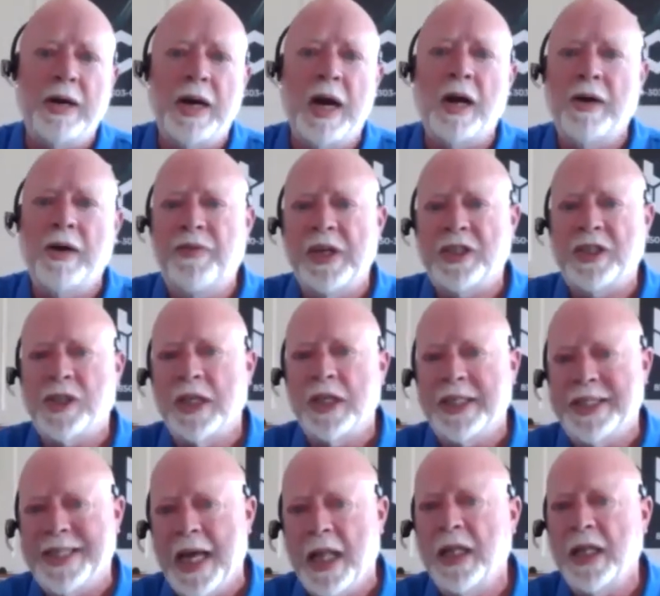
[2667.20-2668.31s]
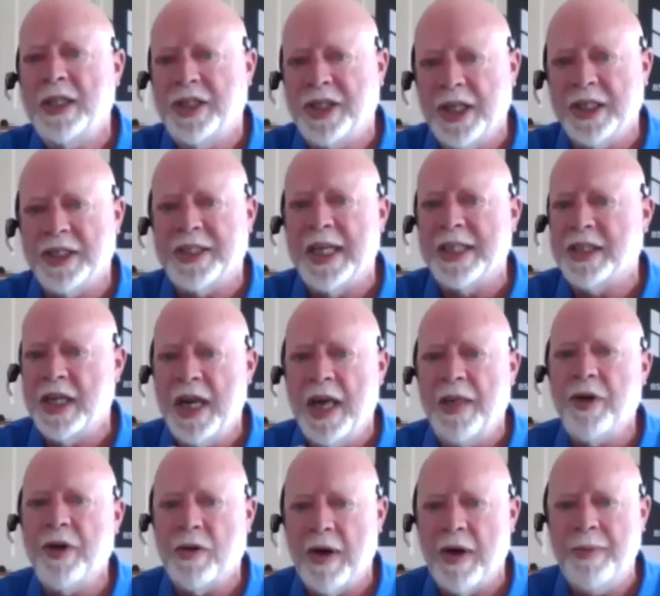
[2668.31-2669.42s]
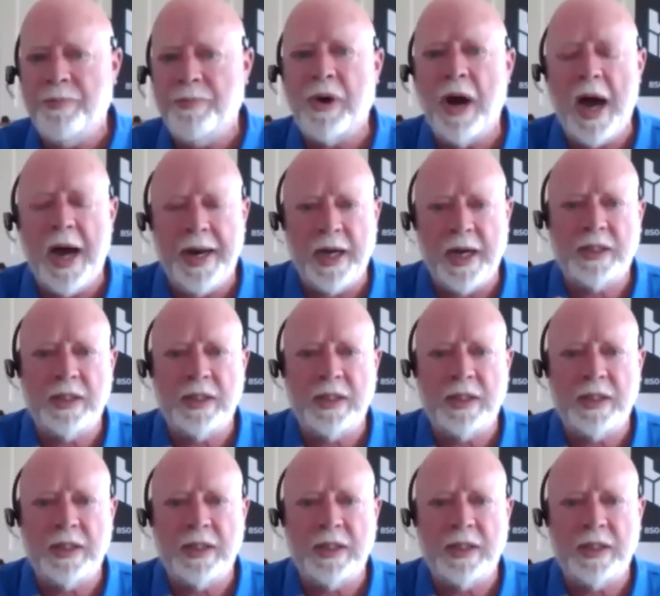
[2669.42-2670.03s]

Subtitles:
artificial intelligence. That's another great product.